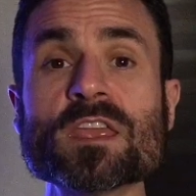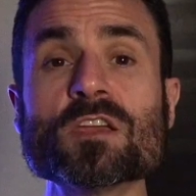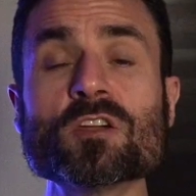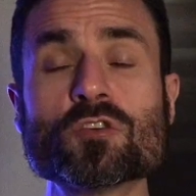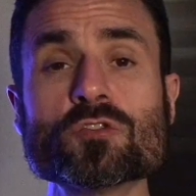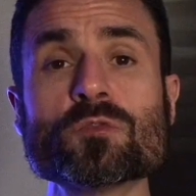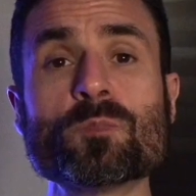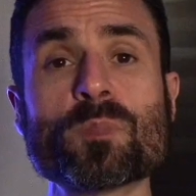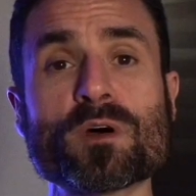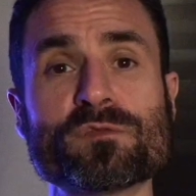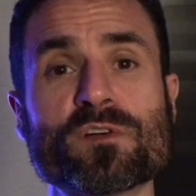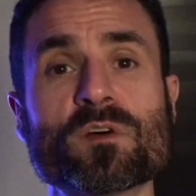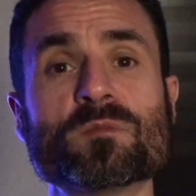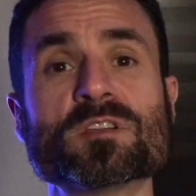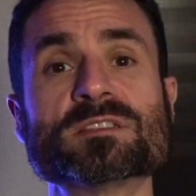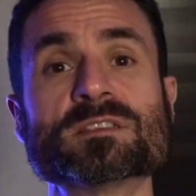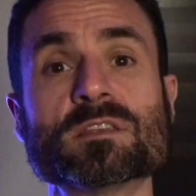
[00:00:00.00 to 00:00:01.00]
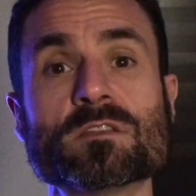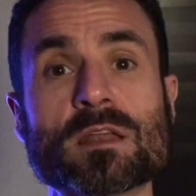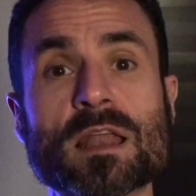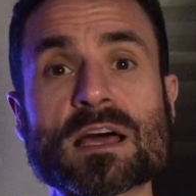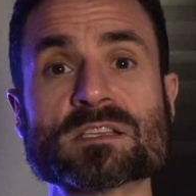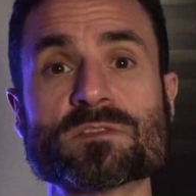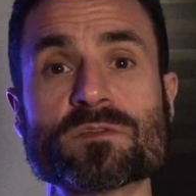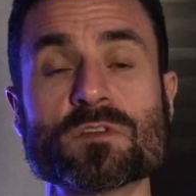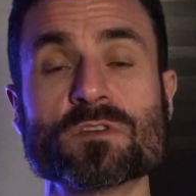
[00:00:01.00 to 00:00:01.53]
good performance in the
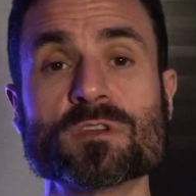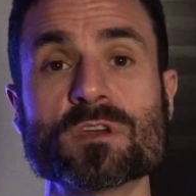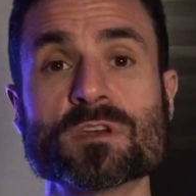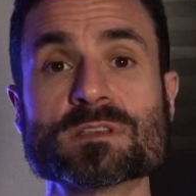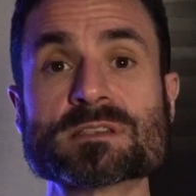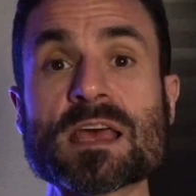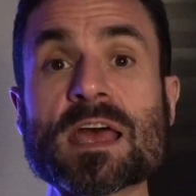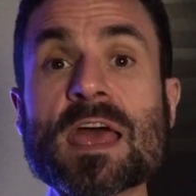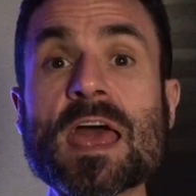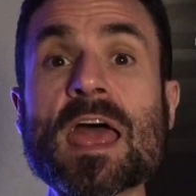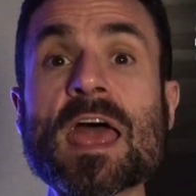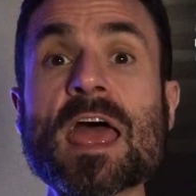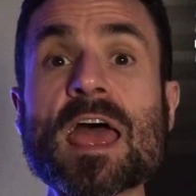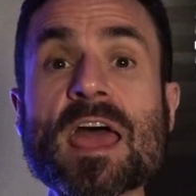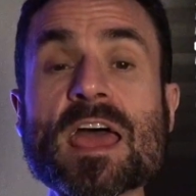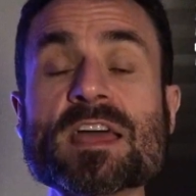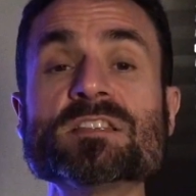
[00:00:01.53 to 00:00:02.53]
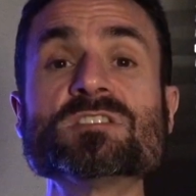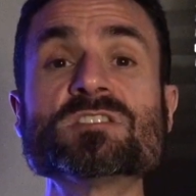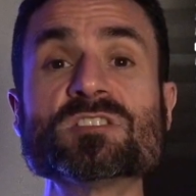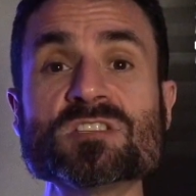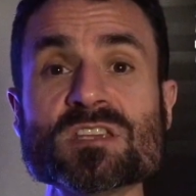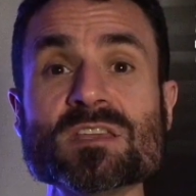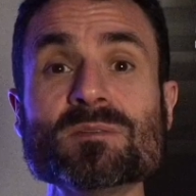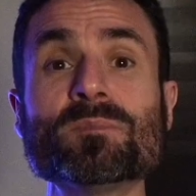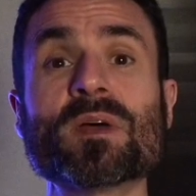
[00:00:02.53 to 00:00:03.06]
last few years and
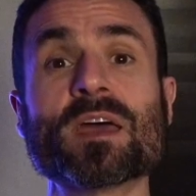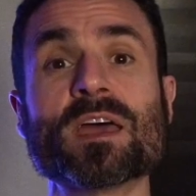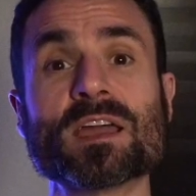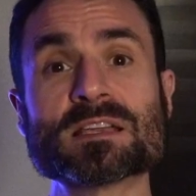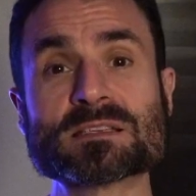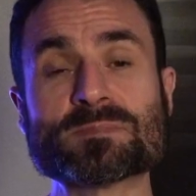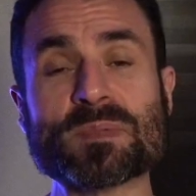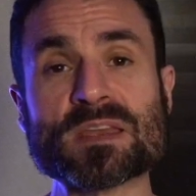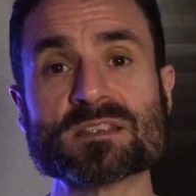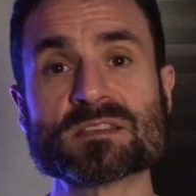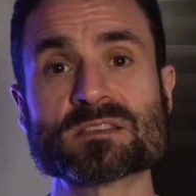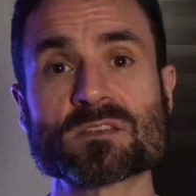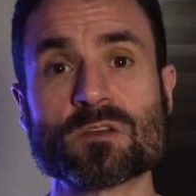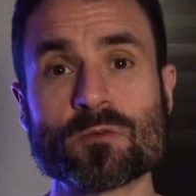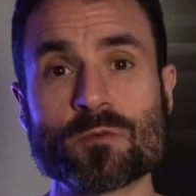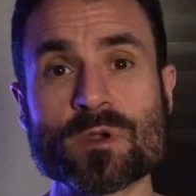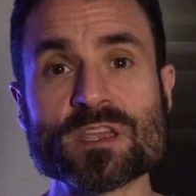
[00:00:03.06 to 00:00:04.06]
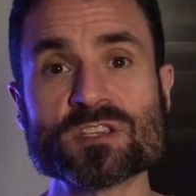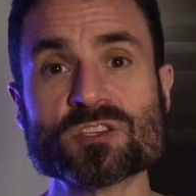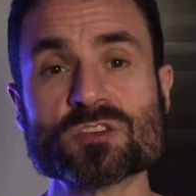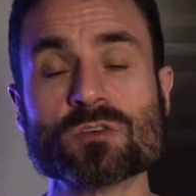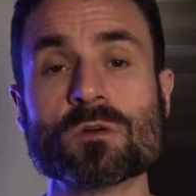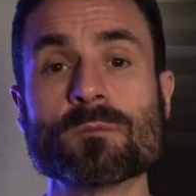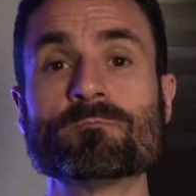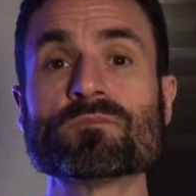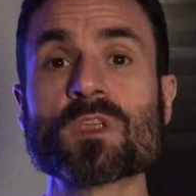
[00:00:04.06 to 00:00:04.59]
cheap expense
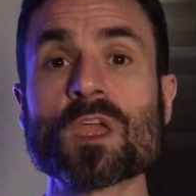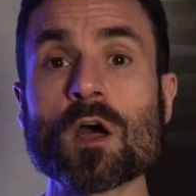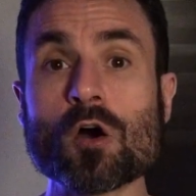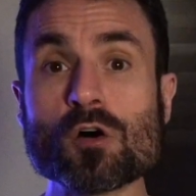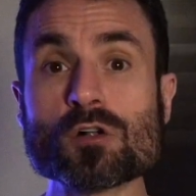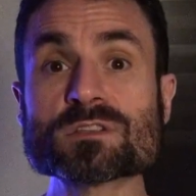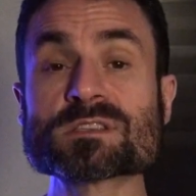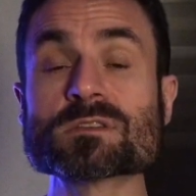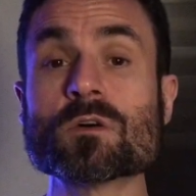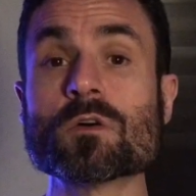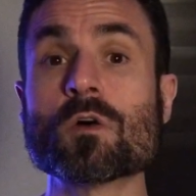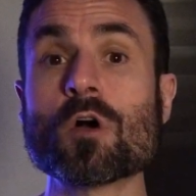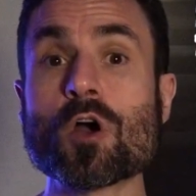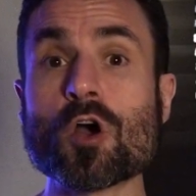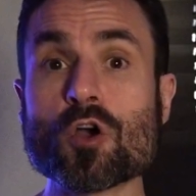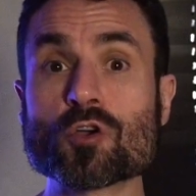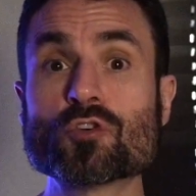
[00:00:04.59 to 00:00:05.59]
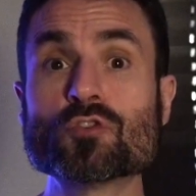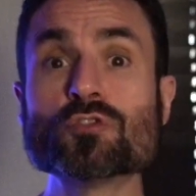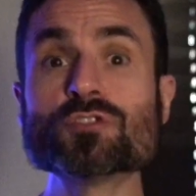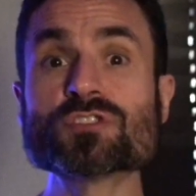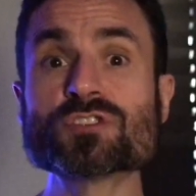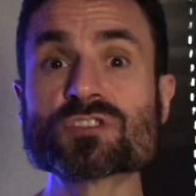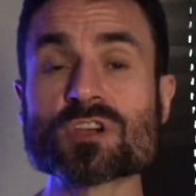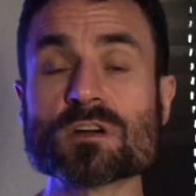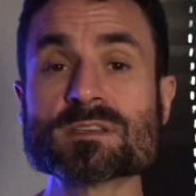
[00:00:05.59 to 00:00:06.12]
ratio. Also a good
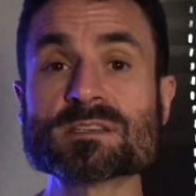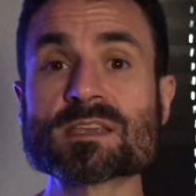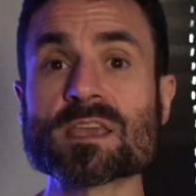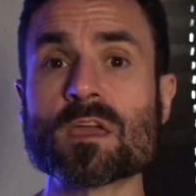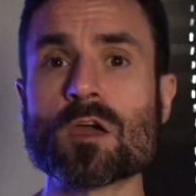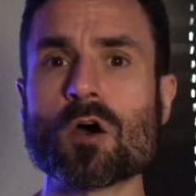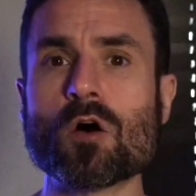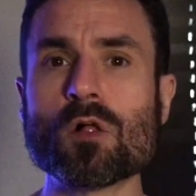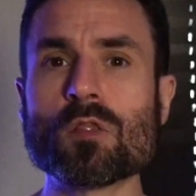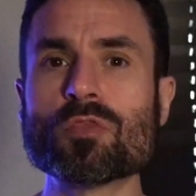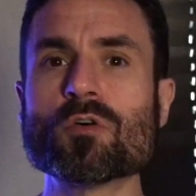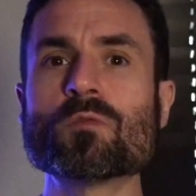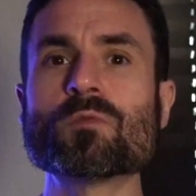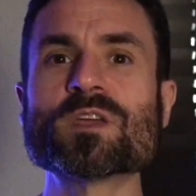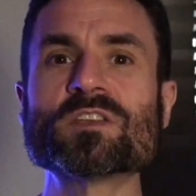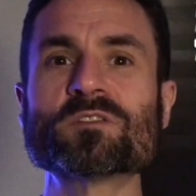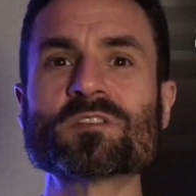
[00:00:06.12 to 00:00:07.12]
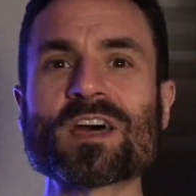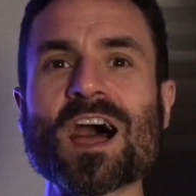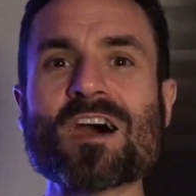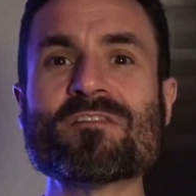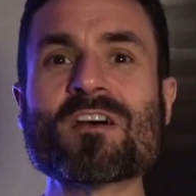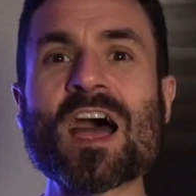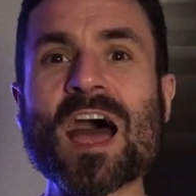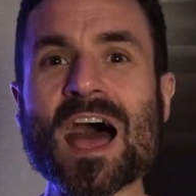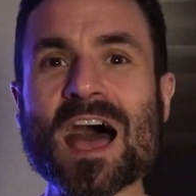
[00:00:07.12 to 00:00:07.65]
choice here, although we don't
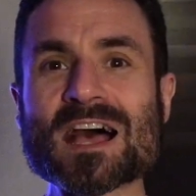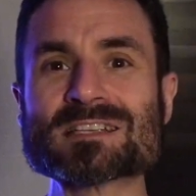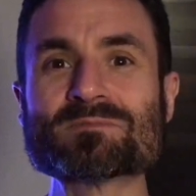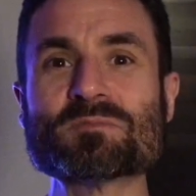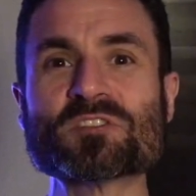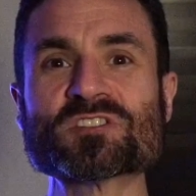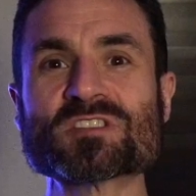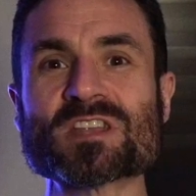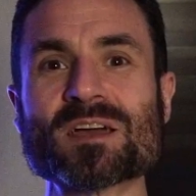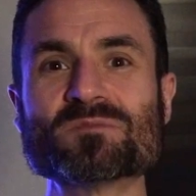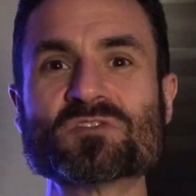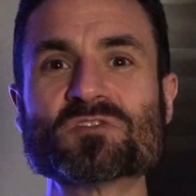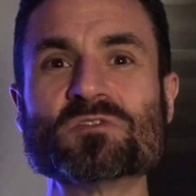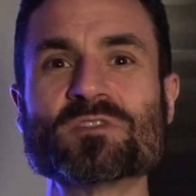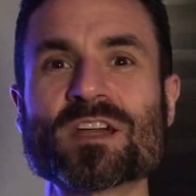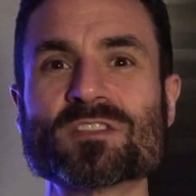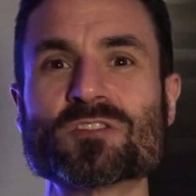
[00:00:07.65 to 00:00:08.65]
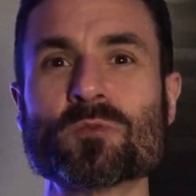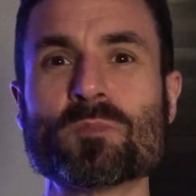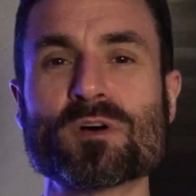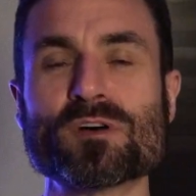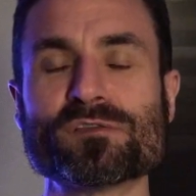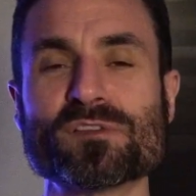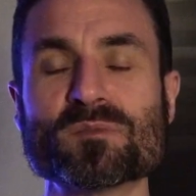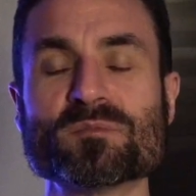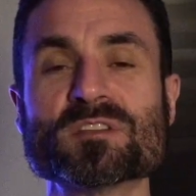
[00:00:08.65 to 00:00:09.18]
have as much time to look at the
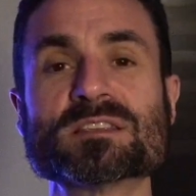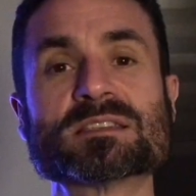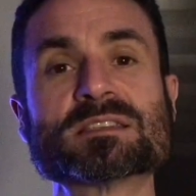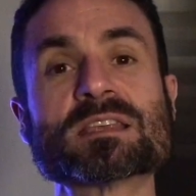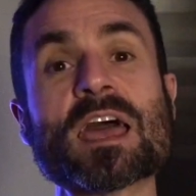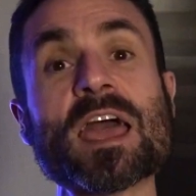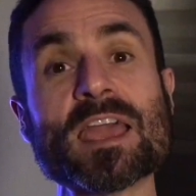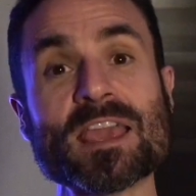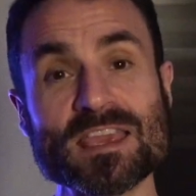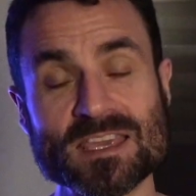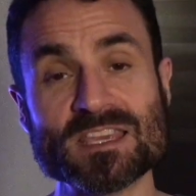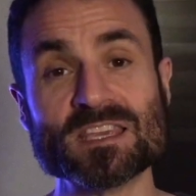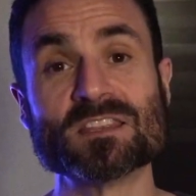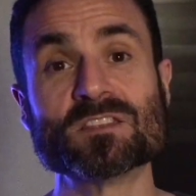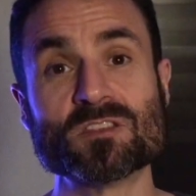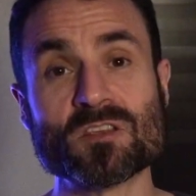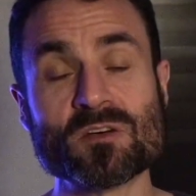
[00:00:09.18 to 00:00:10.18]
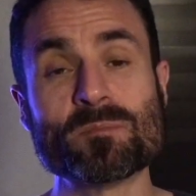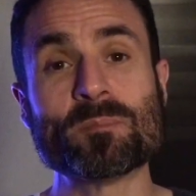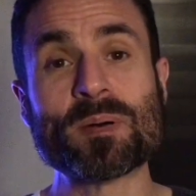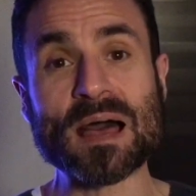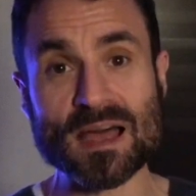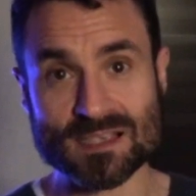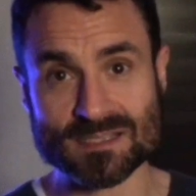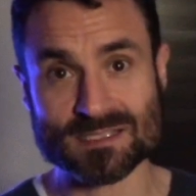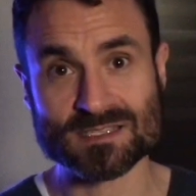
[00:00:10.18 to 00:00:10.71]
performance in the
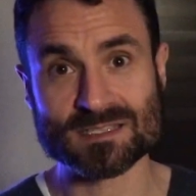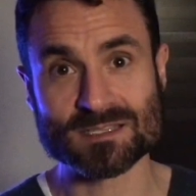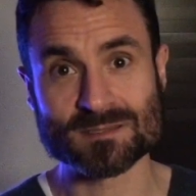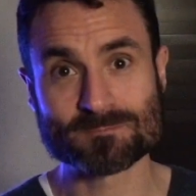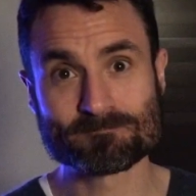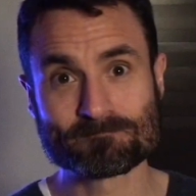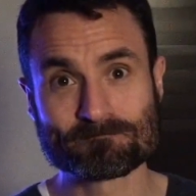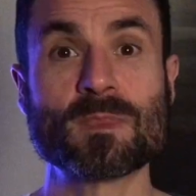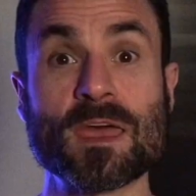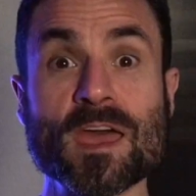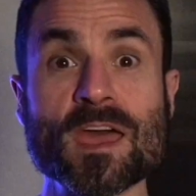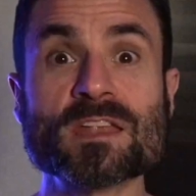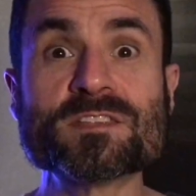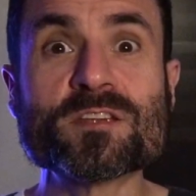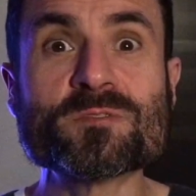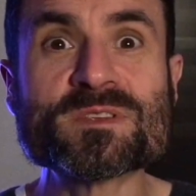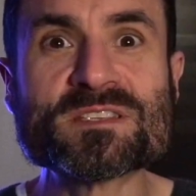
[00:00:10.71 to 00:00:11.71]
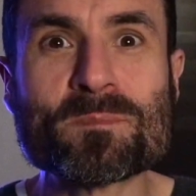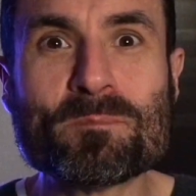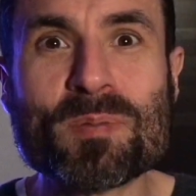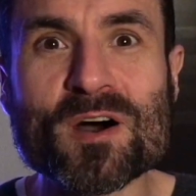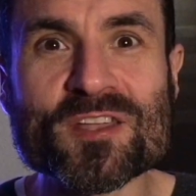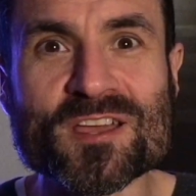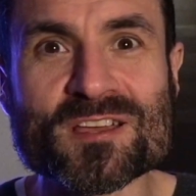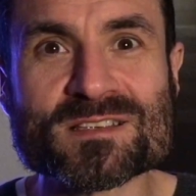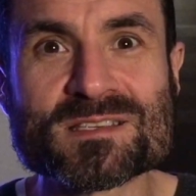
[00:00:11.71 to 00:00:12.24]
past. And there is a
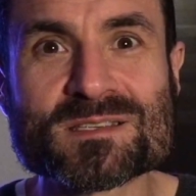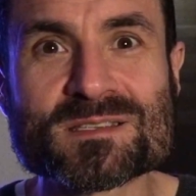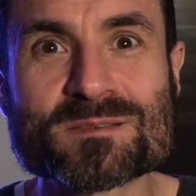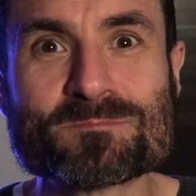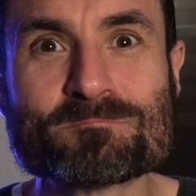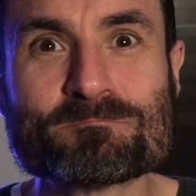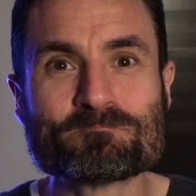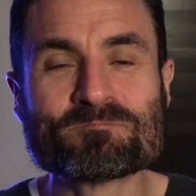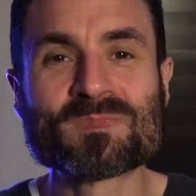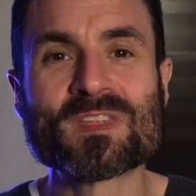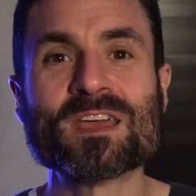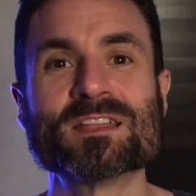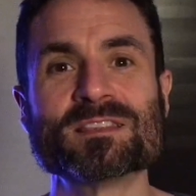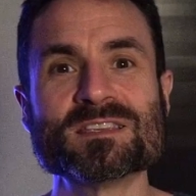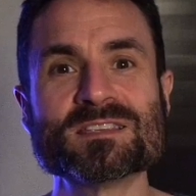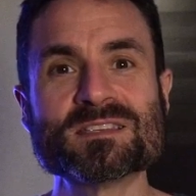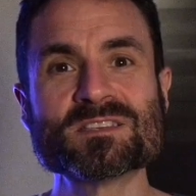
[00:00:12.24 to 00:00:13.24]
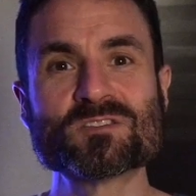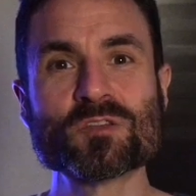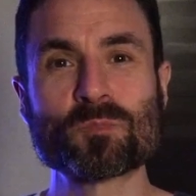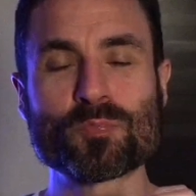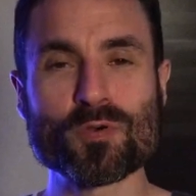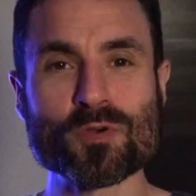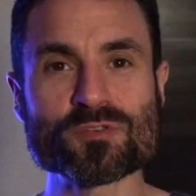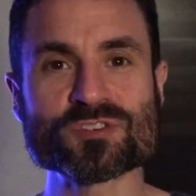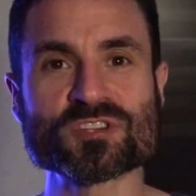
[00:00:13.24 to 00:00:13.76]
bonus. This is the
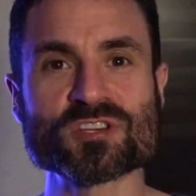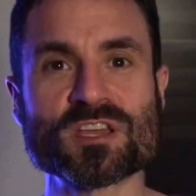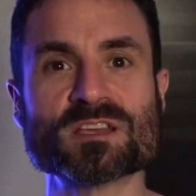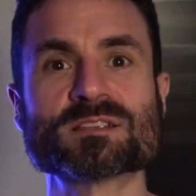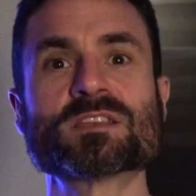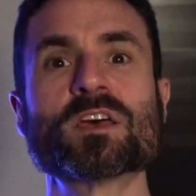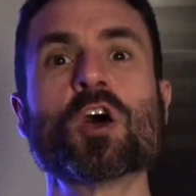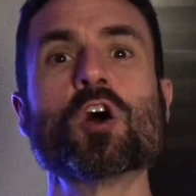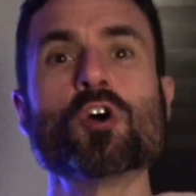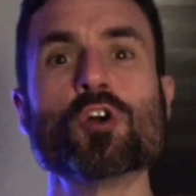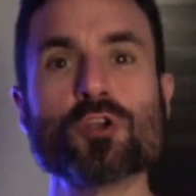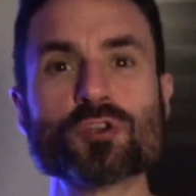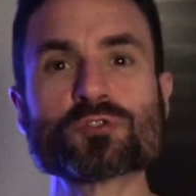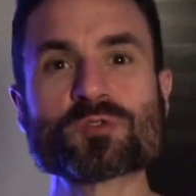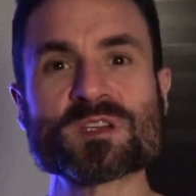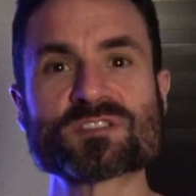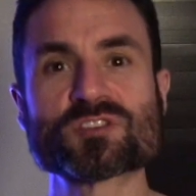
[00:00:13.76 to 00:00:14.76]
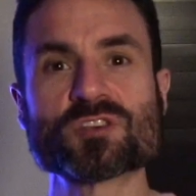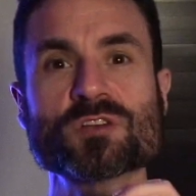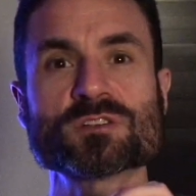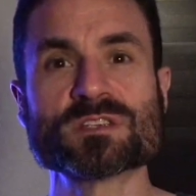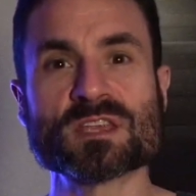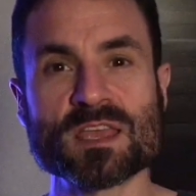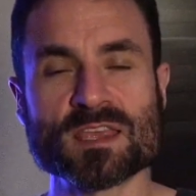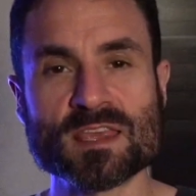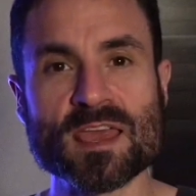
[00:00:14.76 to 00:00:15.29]
ProShares Ultra
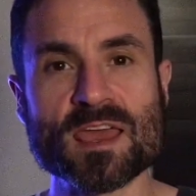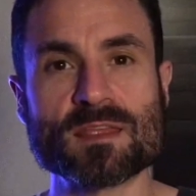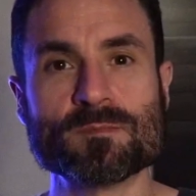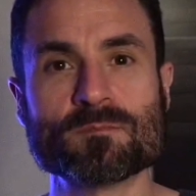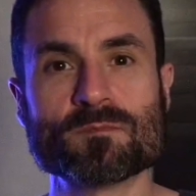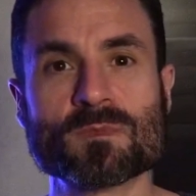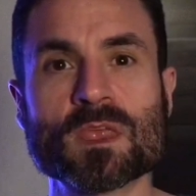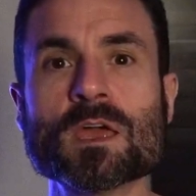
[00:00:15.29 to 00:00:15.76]
Short Yen.